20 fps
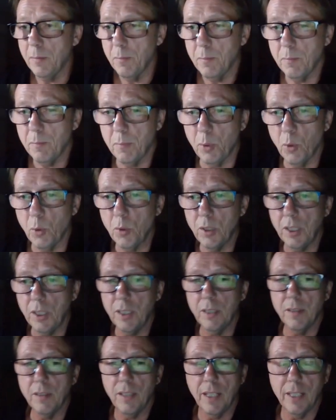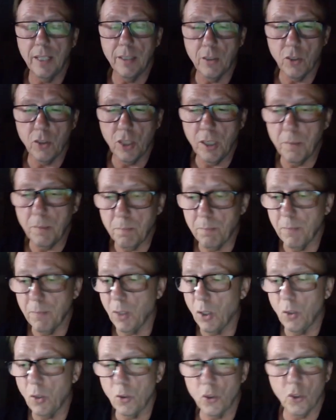protein, energy,
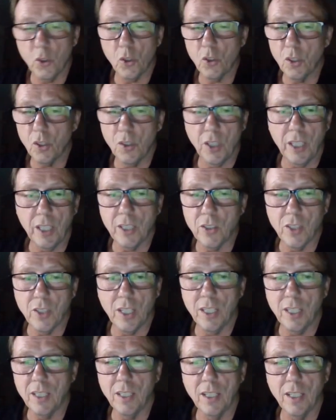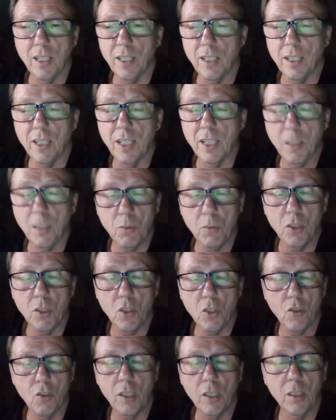all sorts of things in, and I was
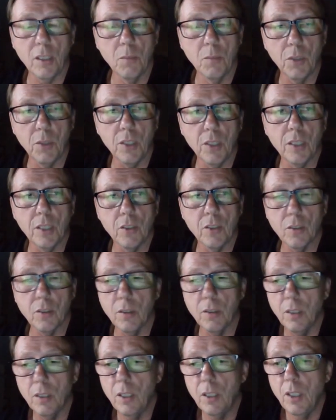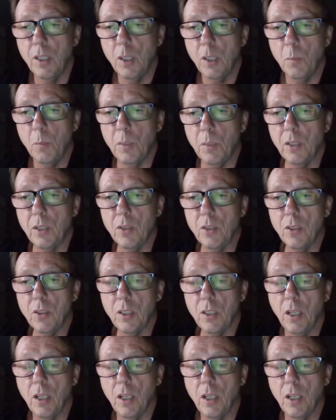just struggling with it. So, but as I said,